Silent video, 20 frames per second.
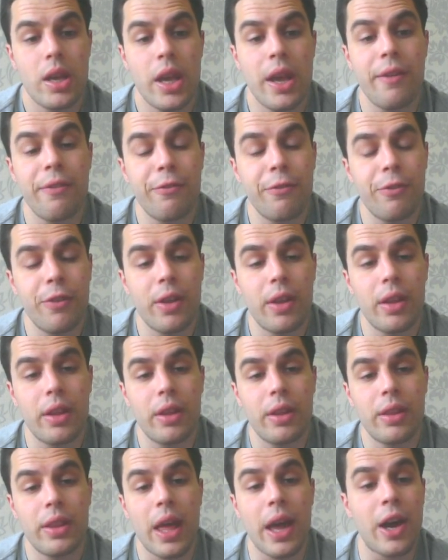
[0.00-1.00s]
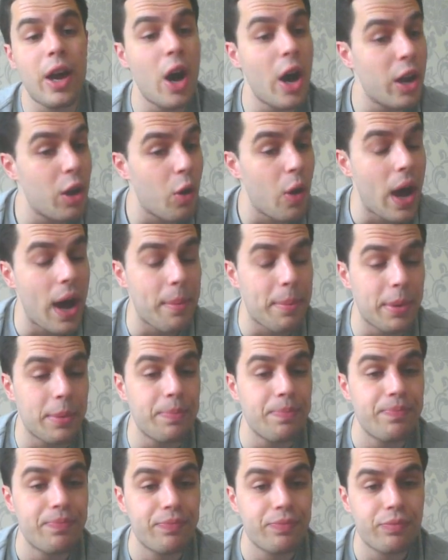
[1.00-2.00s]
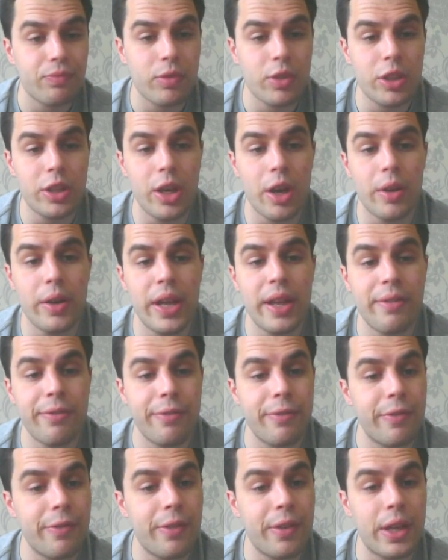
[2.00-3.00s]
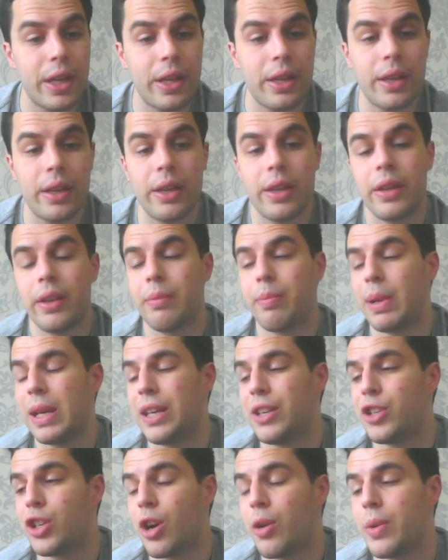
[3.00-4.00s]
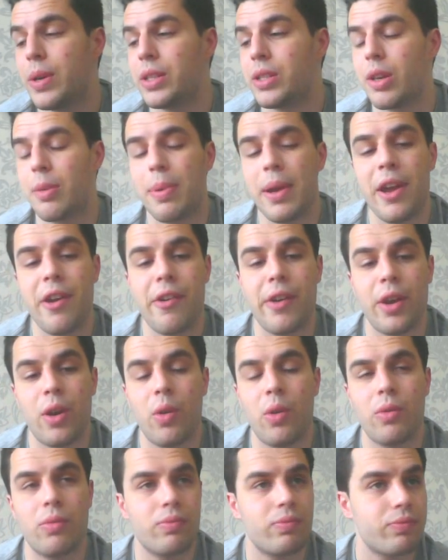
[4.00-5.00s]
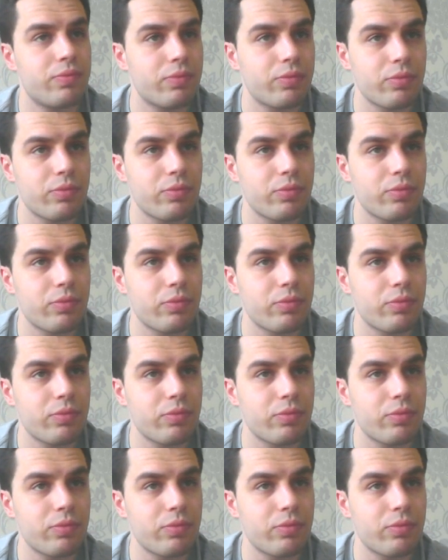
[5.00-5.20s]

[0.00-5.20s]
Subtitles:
If that cannot happen, you know, if Billy Joe is appearing on